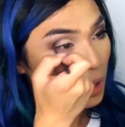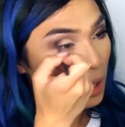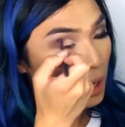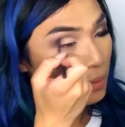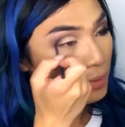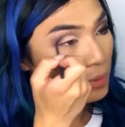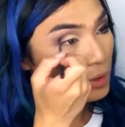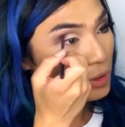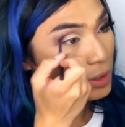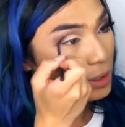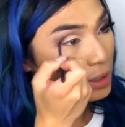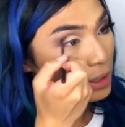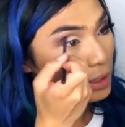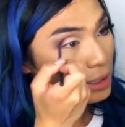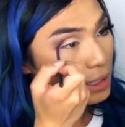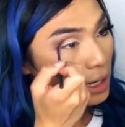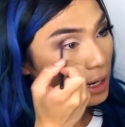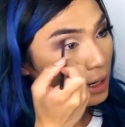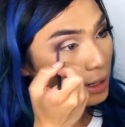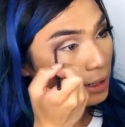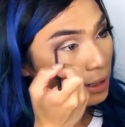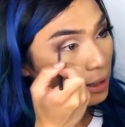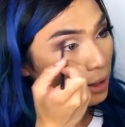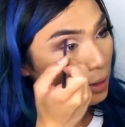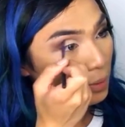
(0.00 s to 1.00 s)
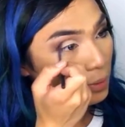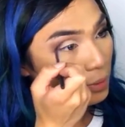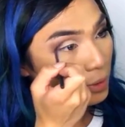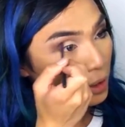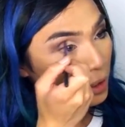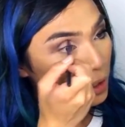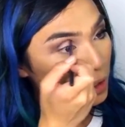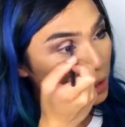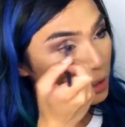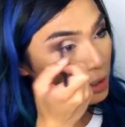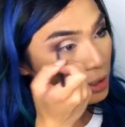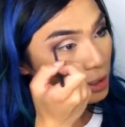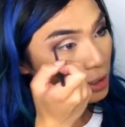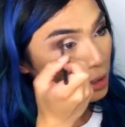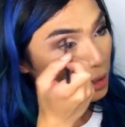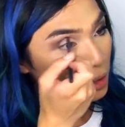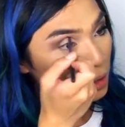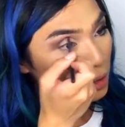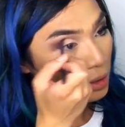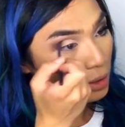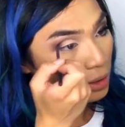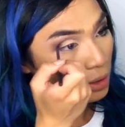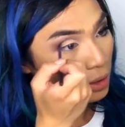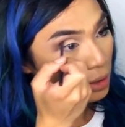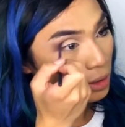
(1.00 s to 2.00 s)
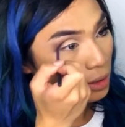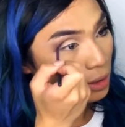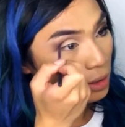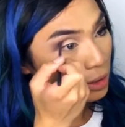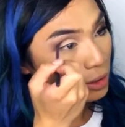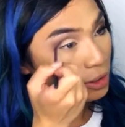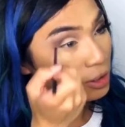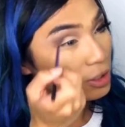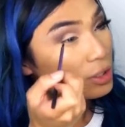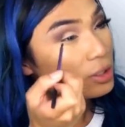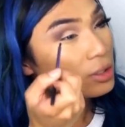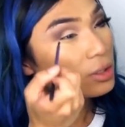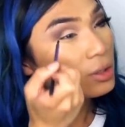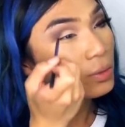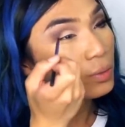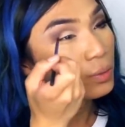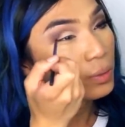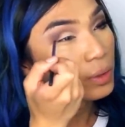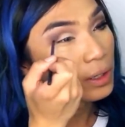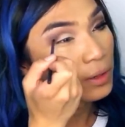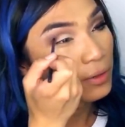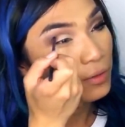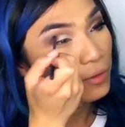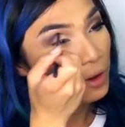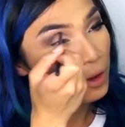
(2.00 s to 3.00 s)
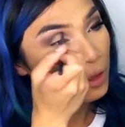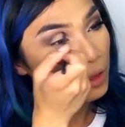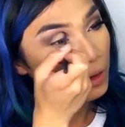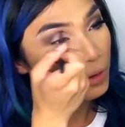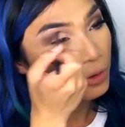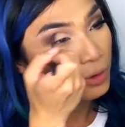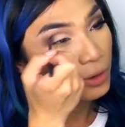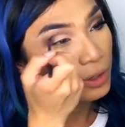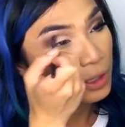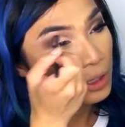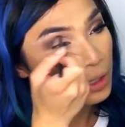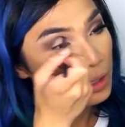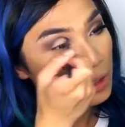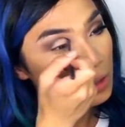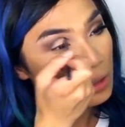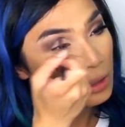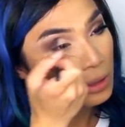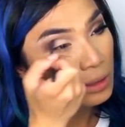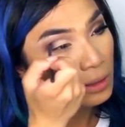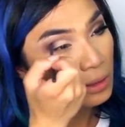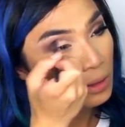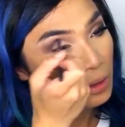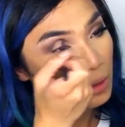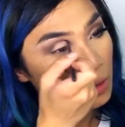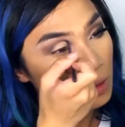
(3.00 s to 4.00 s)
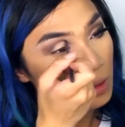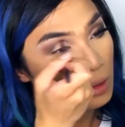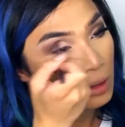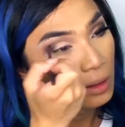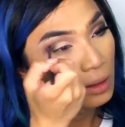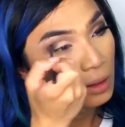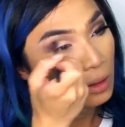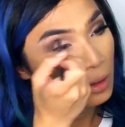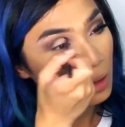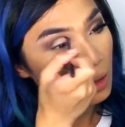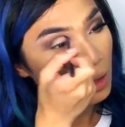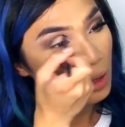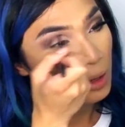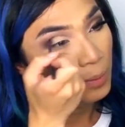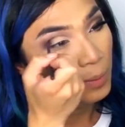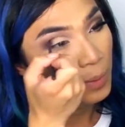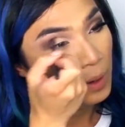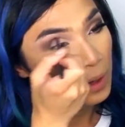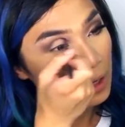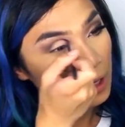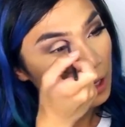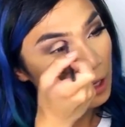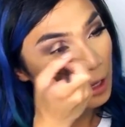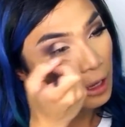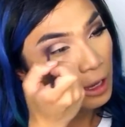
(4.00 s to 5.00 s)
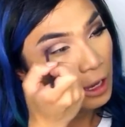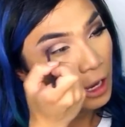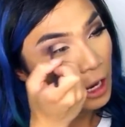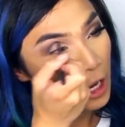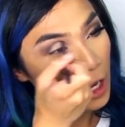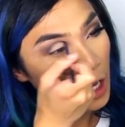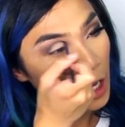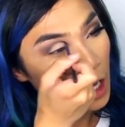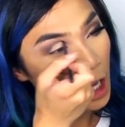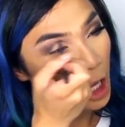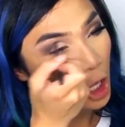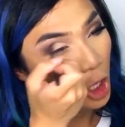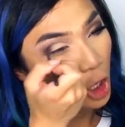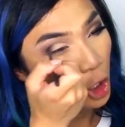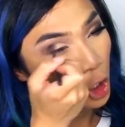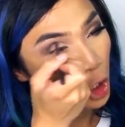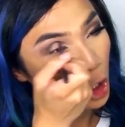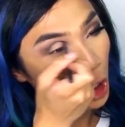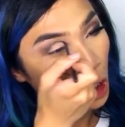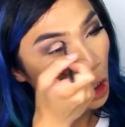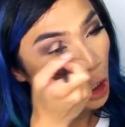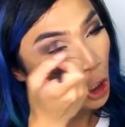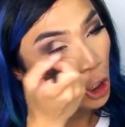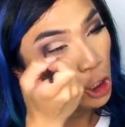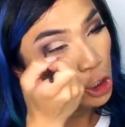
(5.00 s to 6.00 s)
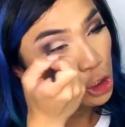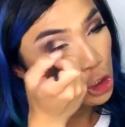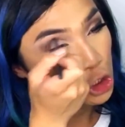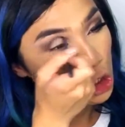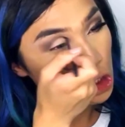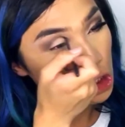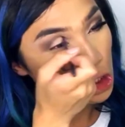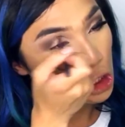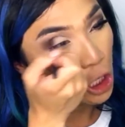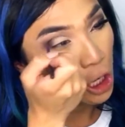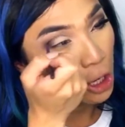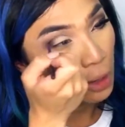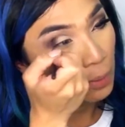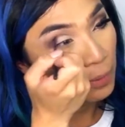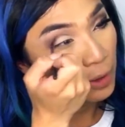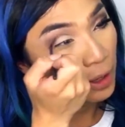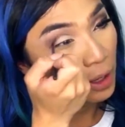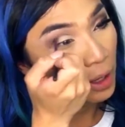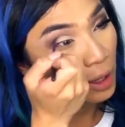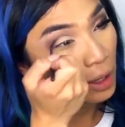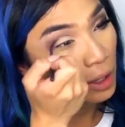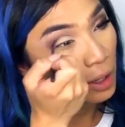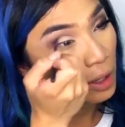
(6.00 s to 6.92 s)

I'm using a tiny little brush just to redefine the crease and make it look a lot sharper.